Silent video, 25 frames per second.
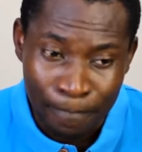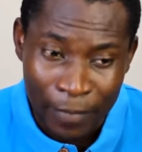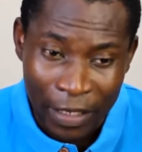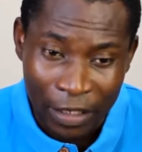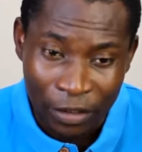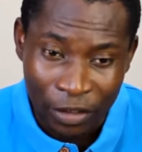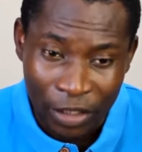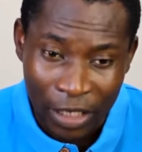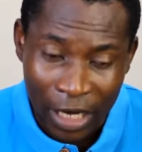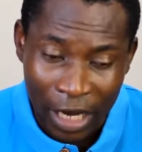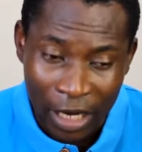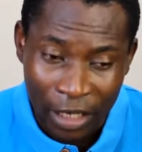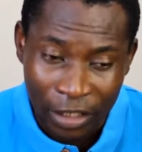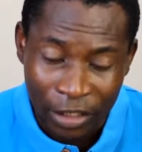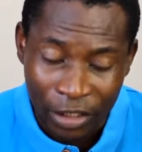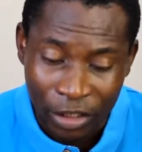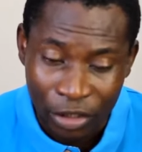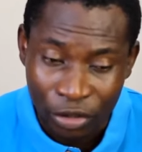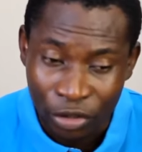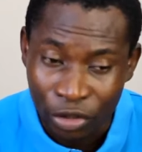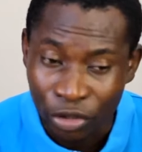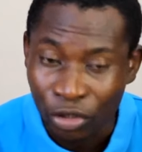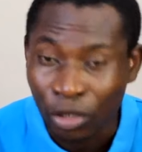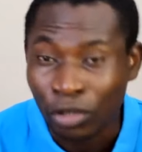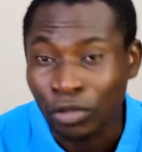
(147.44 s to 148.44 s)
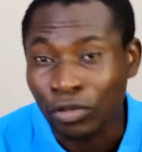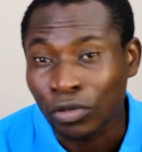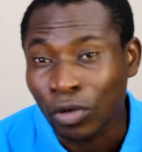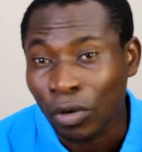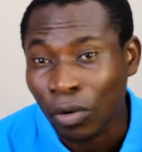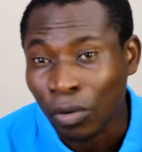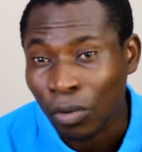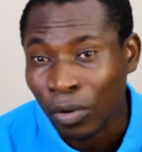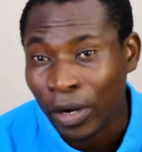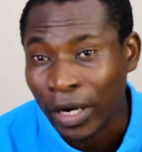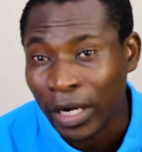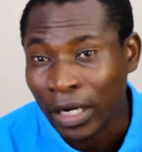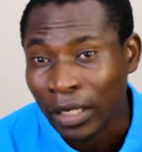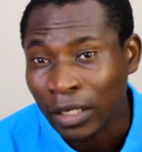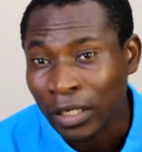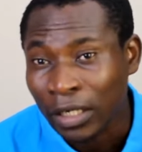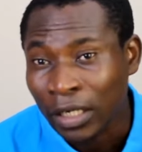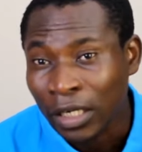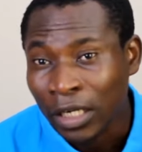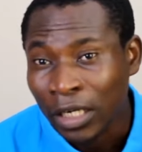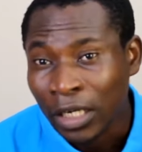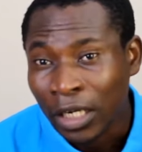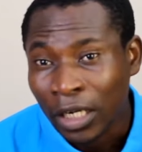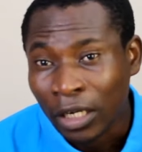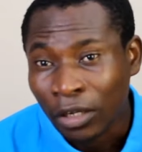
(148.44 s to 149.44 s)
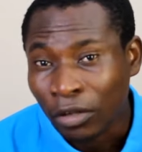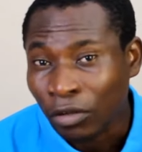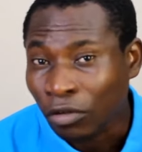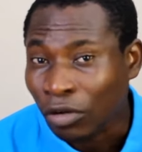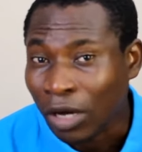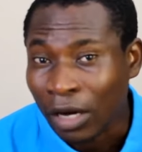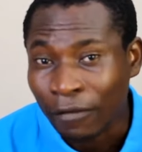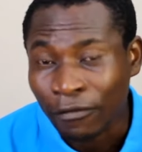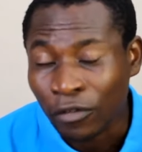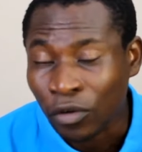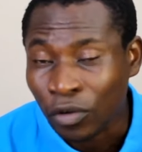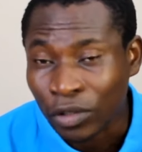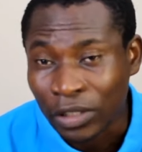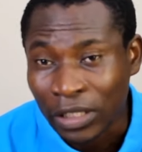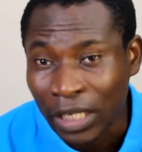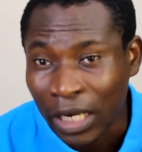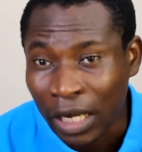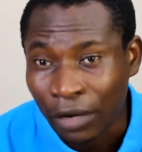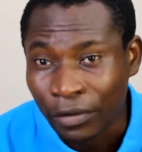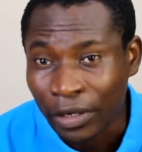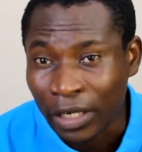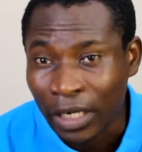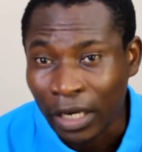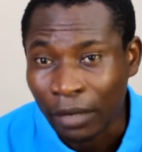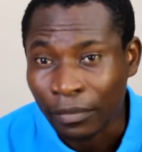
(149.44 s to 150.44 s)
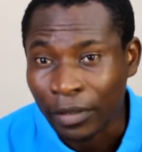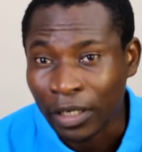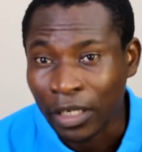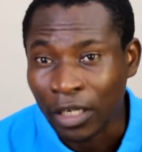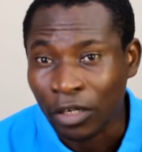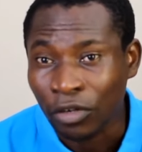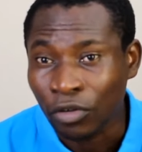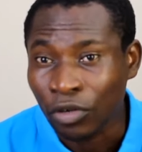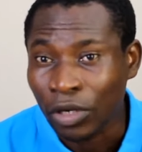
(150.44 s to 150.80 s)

in charge, you don't know when, you have no salary coming in,